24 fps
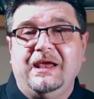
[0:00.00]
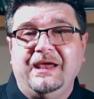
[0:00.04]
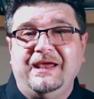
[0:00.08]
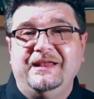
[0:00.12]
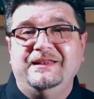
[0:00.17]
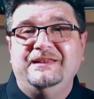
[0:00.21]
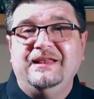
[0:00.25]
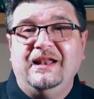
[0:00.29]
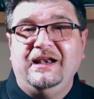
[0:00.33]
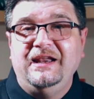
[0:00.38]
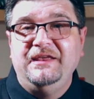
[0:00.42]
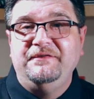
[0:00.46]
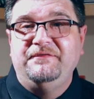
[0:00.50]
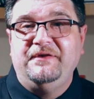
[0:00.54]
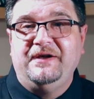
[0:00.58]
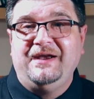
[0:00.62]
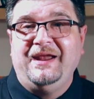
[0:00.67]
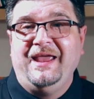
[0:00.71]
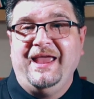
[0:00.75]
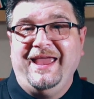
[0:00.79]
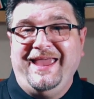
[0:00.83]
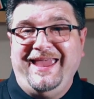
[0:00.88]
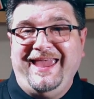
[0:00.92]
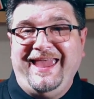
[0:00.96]
It
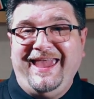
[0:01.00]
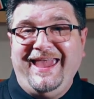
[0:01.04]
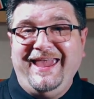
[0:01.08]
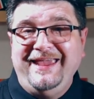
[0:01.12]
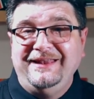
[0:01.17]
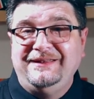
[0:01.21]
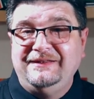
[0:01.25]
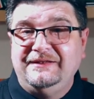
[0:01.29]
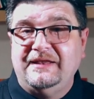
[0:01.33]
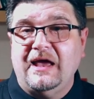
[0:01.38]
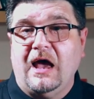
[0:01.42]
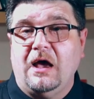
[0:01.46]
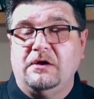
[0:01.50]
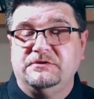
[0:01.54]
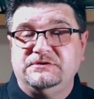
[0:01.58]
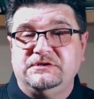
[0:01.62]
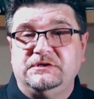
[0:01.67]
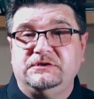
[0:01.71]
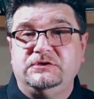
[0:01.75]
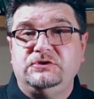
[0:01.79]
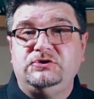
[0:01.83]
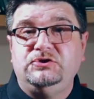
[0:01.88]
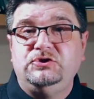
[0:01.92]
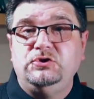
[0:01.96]
delivered
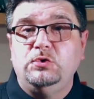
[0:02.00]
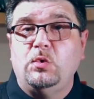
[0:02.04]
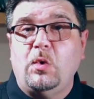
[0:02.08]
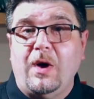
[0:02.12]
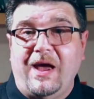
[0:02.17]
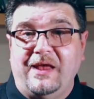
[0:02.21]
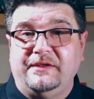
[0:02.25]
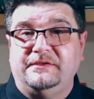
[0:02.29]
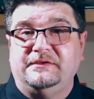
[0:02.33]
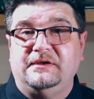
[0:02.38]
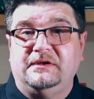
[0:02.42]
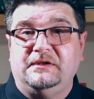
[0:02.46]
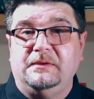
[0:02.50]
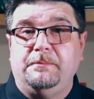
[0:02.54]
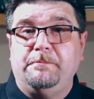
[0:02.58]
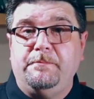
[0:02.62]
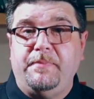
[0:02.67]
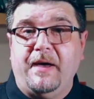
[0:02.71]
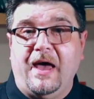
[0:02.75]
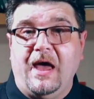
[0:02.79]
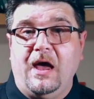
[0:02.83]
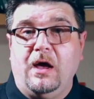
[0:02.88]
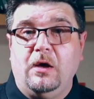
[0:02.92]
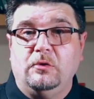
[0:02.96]

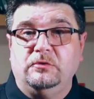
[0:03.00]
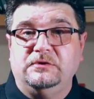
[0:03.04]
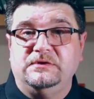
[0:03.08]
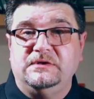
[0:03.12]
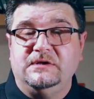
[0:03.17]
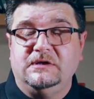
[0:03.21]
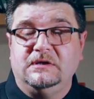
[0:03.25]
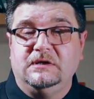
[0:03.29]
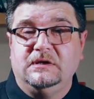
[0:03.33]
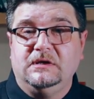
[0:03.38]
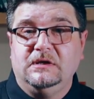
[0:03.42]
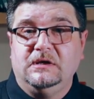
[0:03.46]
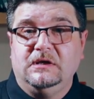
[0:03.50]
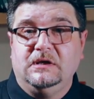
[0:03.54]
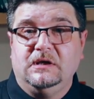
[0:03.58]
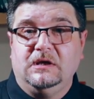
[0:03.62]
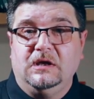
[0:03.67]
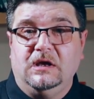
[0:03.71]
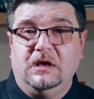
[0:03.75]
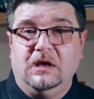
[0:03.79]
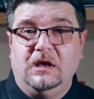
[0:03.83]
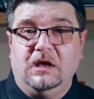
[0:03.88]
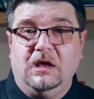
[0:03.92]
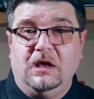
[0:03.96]
8,200 pounds
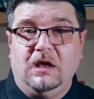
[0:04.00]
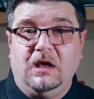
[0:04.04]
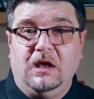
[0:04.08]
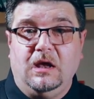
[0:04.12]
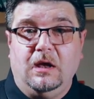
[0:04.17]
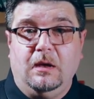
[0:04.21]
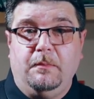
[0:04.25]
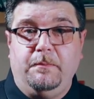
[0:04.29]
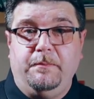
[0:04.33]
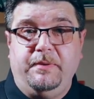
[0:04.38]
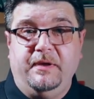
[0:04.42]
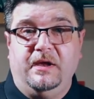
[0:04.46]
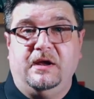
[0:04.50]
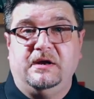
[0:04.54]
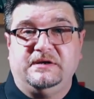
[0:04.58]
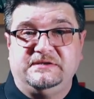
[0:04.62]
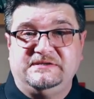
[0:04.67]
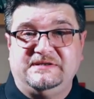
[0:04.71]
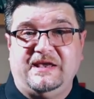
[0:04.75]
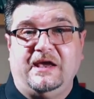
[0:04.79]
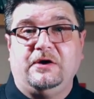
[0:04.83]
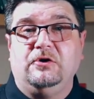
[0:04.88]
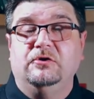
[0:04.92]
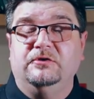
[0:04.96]
per
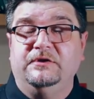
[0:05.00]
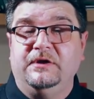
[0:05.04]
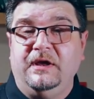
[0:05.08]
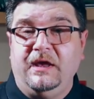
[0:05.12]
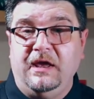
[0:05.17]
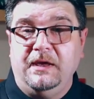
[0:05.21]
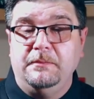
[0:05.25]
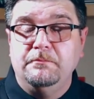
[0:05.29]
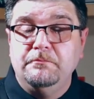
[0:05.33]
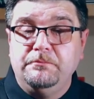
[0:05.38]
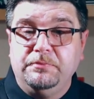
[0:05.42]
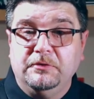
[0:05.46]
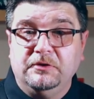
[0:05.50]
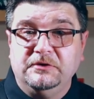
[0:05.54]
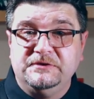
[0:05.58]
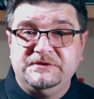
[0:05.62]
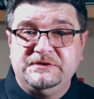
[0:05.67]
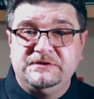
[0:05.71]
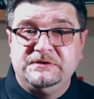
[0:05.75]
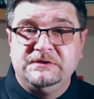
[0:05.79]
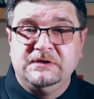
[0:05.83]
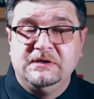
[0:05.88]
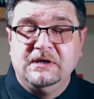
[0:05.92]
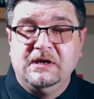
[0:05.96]
second
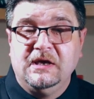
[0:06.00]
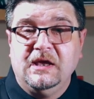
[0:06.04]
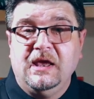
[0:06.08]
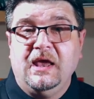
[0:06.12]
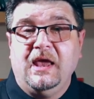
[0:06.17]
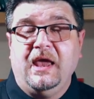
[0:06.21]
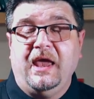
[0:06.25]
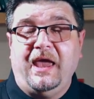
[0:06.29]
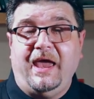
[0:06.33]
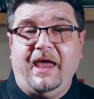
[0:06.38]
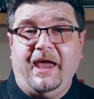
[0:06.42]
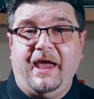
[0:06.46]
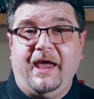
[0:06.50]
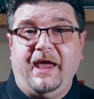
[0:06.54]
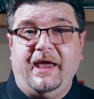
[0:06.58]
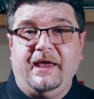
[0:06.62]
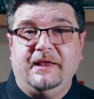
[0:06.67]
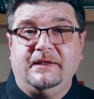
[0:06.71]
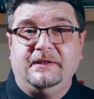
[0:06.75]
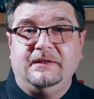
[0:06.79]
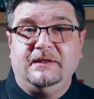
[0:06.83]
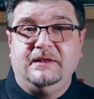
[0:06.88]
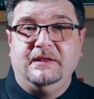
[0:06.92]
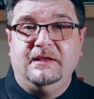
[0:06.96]
impulse,
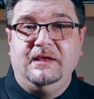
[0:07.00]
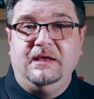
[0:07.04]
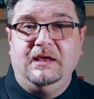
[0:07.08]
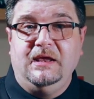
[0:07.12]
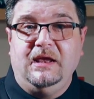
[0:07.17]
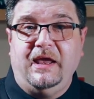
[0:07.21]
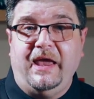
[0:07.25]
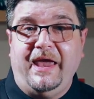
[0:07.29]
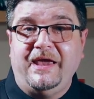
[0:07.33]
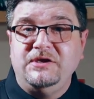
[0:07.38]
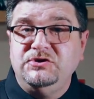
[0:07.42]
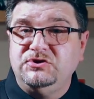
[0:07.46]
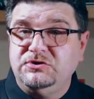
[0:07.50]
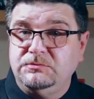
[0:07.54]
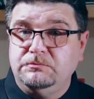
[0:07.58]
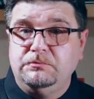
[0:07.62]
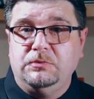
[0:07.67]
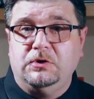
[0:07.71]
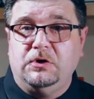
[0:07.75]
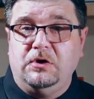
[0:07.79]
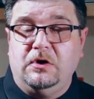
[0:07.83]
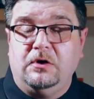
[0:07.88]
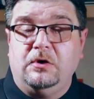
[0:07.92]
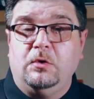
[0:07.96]
and the
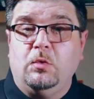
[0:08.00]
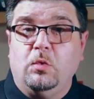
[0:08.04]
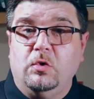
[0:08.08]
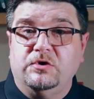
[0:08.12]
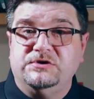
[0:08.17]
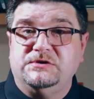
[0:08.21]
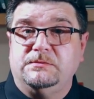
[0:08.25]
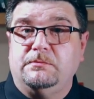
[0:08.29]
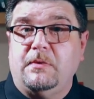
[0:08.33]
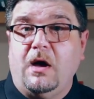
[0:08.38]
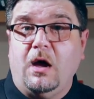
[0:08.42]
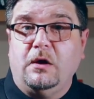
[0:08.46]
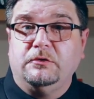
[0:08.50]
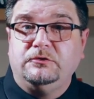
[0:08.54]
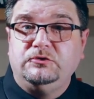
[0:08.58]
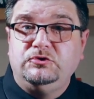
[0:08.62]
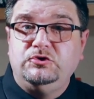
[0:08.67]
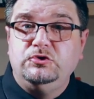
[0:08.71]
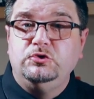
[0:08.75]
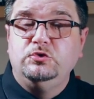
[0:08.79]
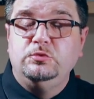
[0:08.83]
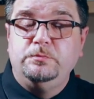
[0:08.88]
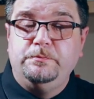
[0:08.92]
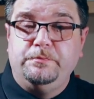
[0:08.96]
engine burn was
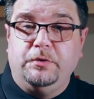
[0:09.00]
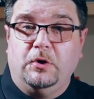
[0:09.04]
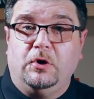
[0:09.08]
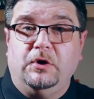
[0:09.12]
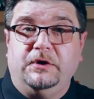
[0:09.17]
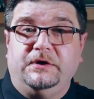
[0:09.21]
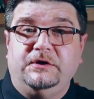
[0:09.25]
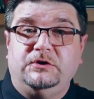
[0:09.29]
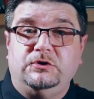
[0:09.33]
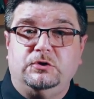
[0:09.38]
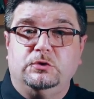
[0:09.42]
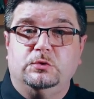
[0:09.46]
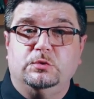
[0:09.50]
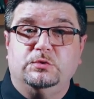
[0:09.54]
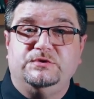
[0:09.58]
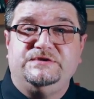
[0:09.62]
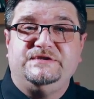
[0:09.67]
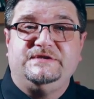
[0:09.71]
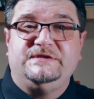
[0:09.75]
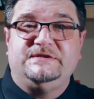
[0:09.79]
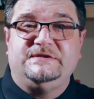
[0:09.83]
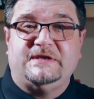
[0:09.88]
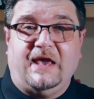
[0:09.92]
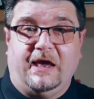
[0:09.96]
about 2.2
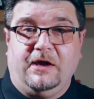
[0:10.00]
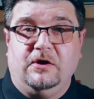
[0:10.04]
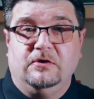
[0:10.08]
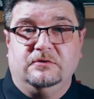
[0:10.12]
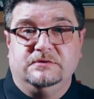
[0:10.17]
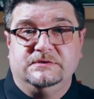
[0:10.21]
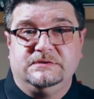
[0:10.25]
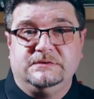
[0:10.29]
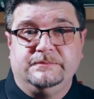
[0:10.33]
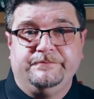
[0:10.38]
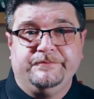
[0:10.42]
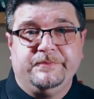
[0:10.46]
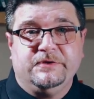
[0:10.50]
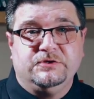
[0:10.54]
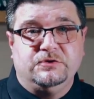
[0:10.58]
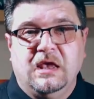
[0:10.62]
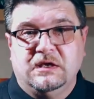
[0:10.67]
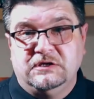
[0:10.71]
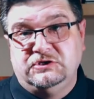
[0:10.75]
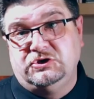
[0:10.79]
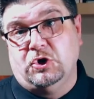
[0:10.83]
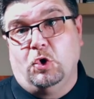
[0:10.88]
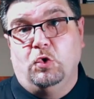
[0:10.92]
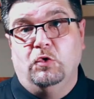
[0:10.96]
seconds.
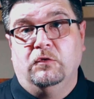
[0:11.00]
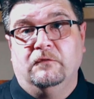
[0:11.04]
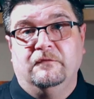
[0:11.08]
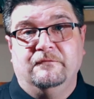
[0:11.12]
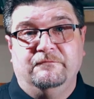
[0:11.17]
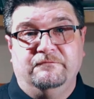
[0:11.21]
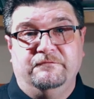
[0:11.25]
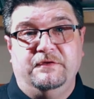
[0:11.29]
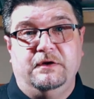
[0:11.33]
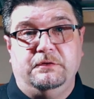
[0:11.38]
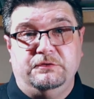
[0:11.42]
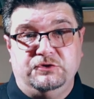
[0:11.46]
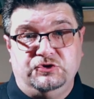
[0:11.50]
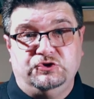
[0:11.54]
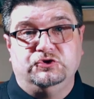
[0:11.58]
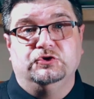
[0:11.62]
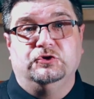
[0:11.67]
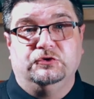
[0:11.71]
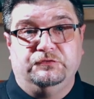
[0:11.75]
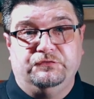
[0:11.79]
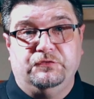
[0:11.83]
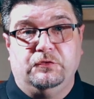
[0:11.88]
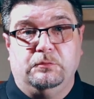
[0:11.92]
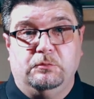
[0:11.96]
So, very
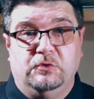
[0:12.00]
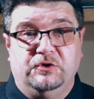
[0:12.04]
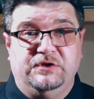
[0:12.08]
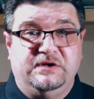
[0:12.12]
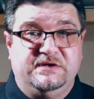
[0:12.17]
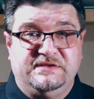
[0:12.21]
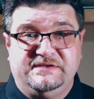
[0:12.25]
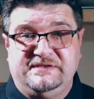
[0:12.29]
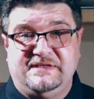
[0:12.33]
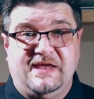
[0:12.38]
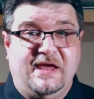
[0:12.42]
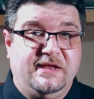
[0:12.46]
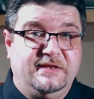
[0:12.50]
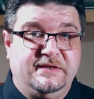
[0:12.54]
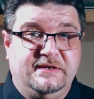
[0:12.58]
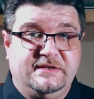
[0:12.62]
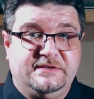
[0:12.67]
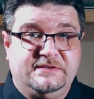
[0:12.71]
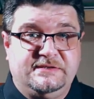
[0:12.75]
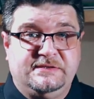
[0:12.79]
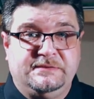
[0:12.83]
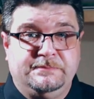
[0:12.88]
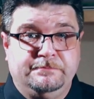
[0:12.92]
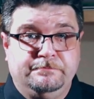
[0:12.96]
short for modern
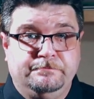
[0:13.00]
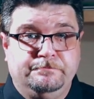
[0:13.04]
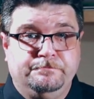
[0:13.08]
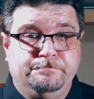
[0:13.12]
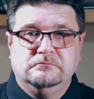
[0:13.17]
standards.